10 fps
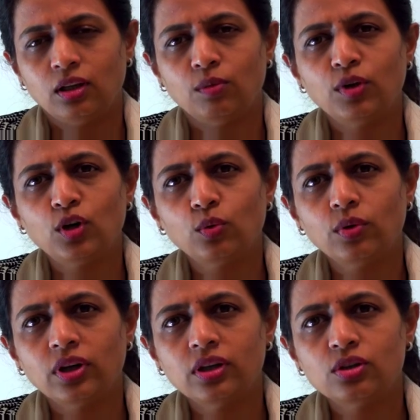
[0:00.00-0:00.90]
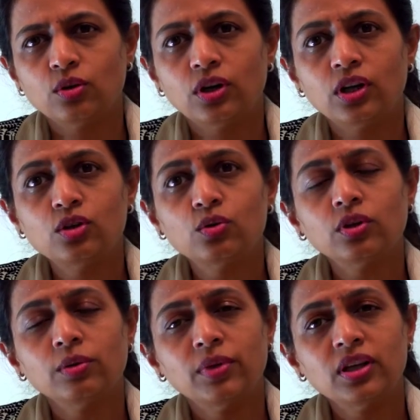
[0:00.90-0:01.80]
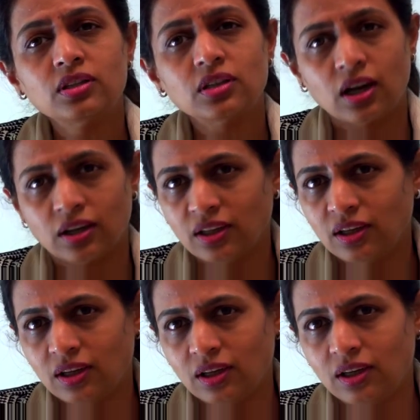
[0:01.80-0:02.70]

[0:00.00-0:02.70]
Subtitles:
Number two is your tissue remains hungry.